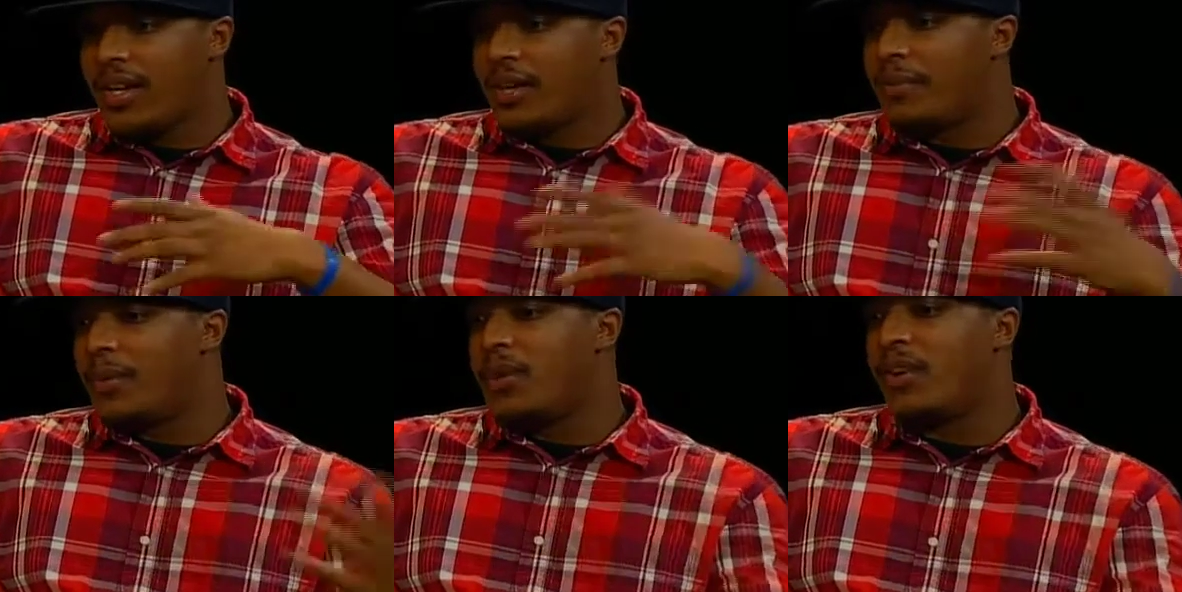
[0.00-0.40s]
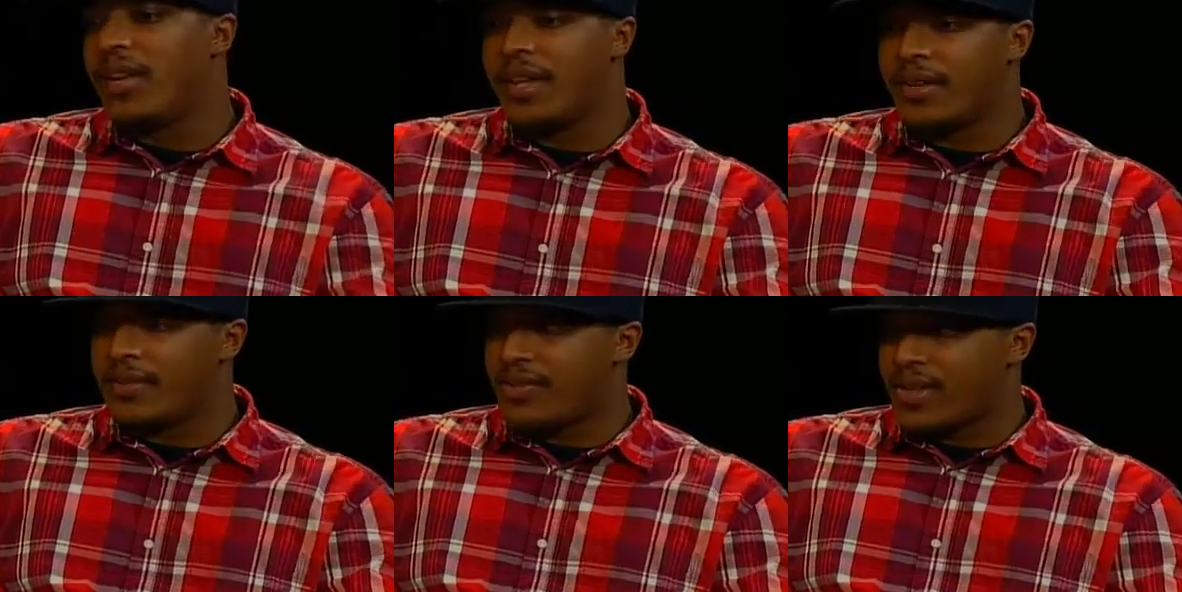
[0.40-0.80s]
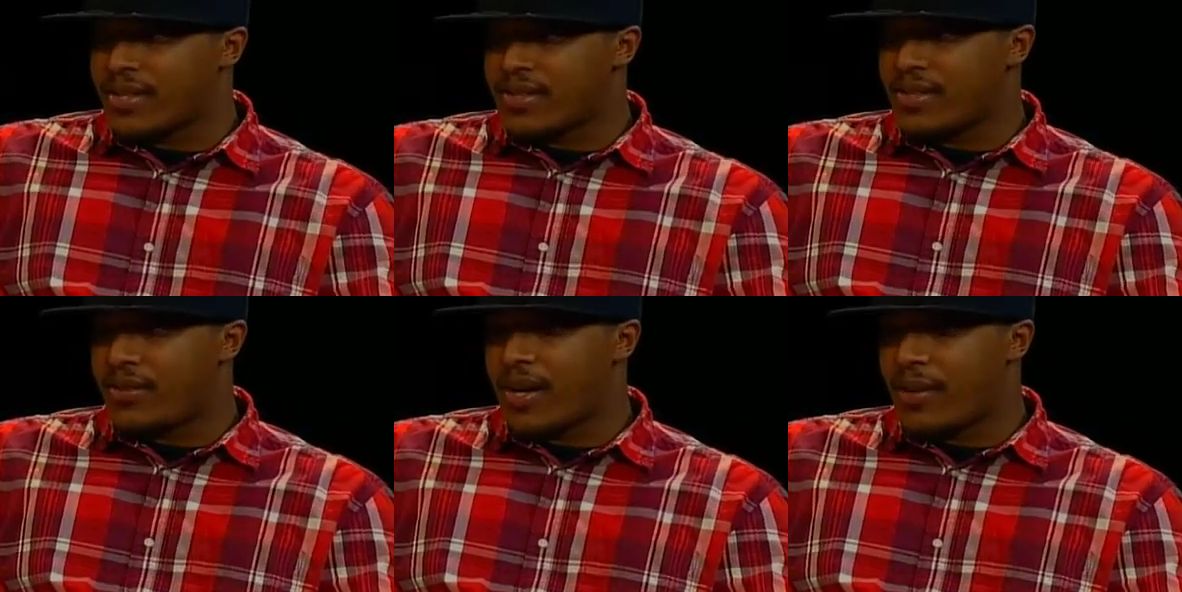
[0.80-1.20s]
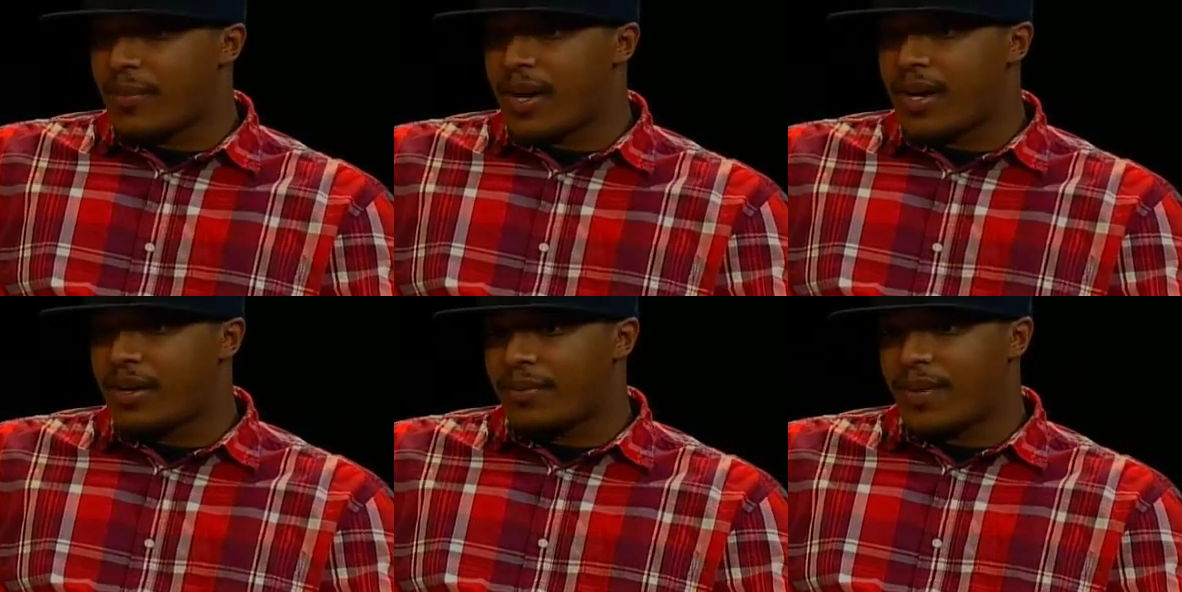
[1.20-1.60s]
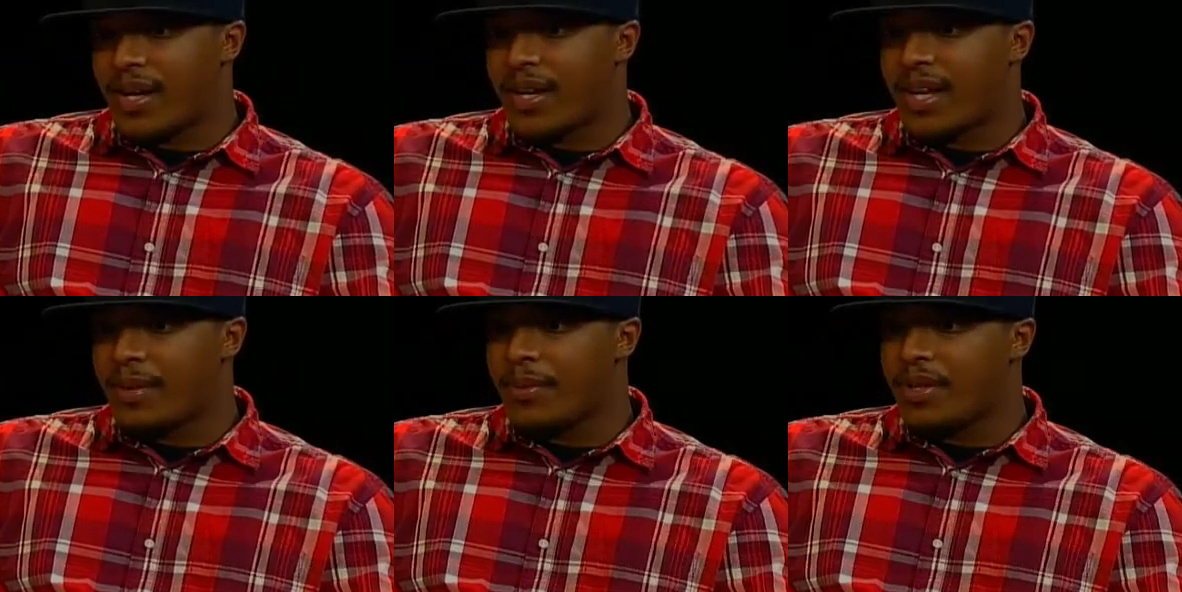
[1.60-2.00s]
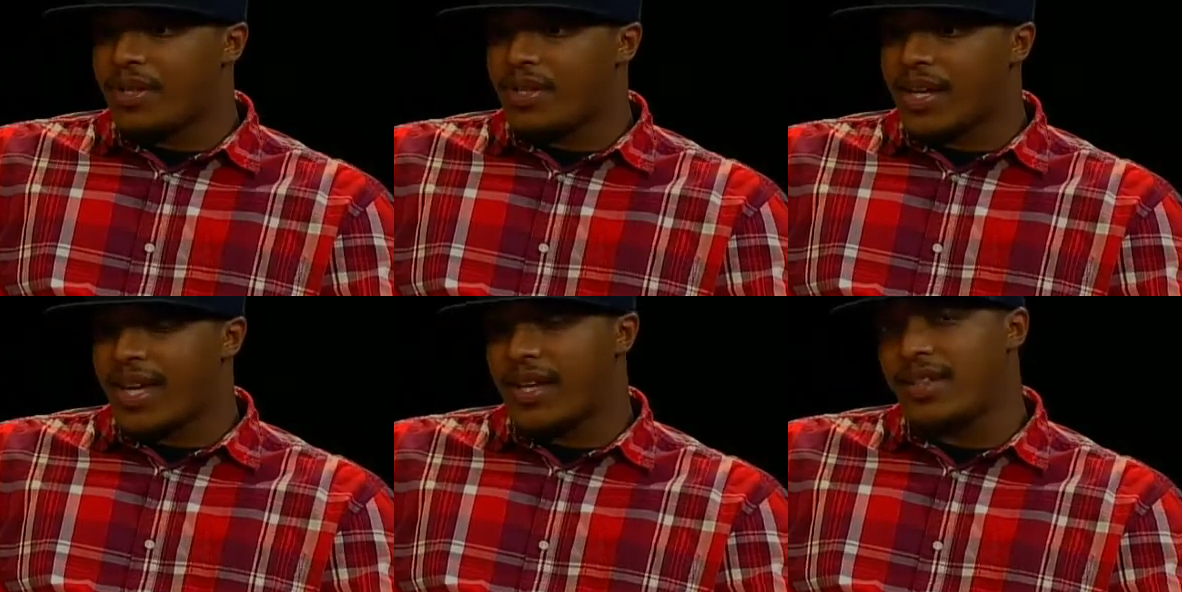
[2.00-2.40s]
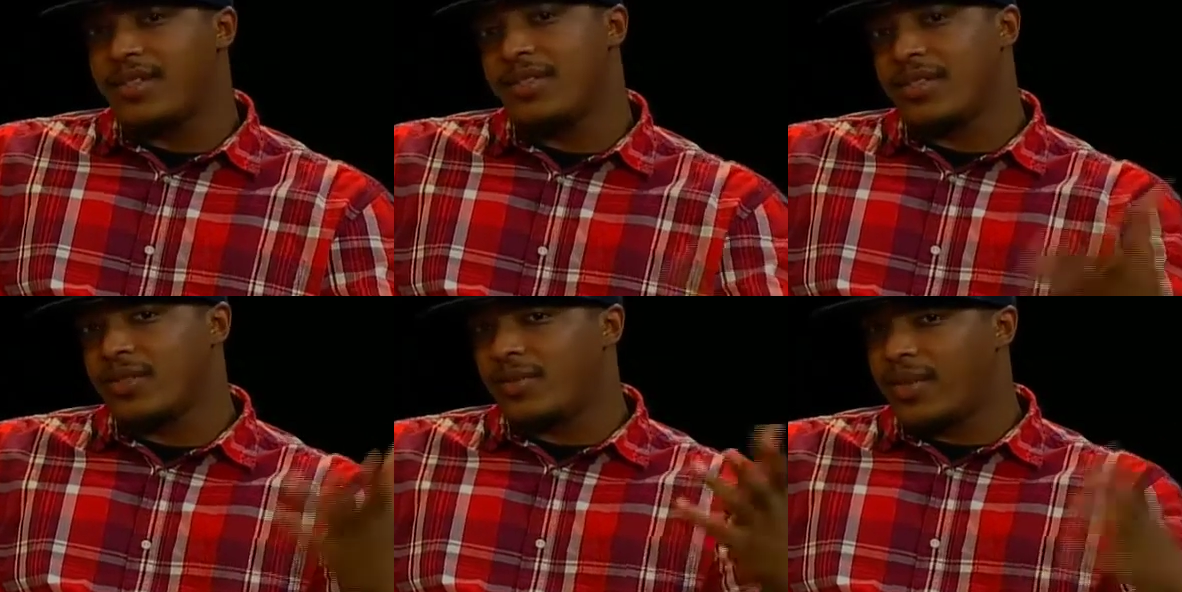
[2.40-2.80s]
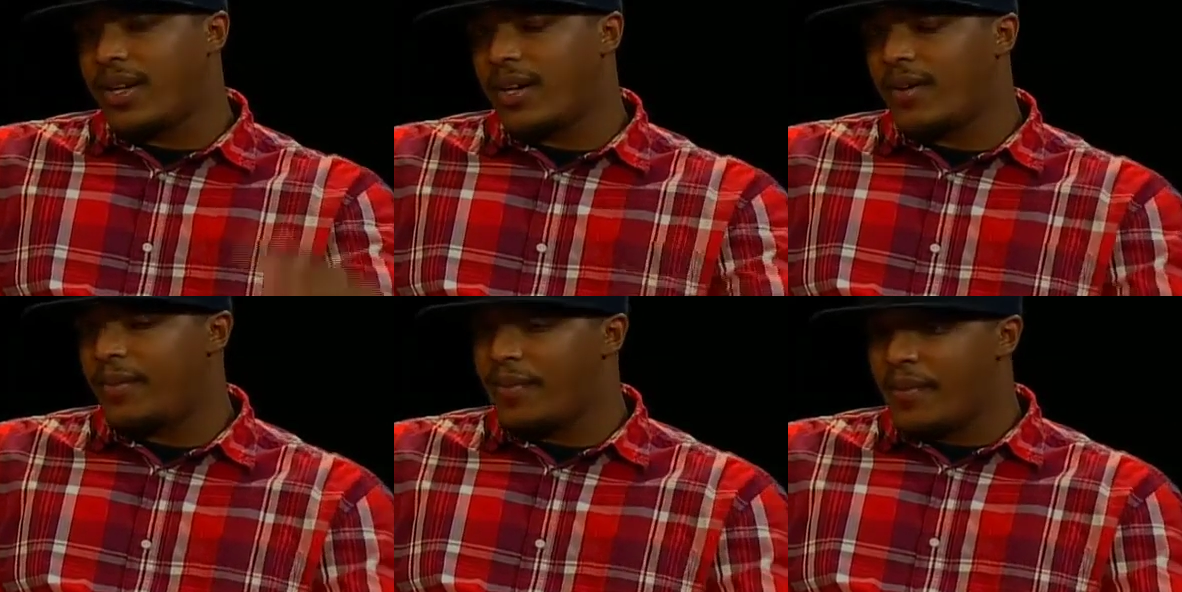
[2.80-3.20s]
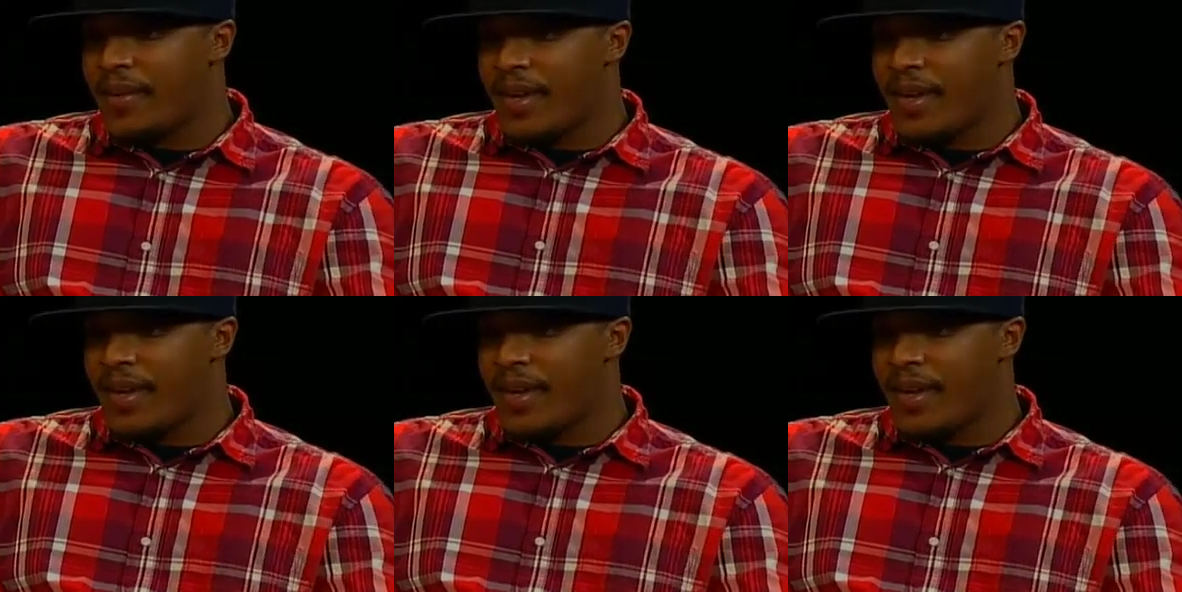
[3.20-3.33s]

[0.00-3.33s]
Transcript: community events around my, my neighborhood. 86, what up?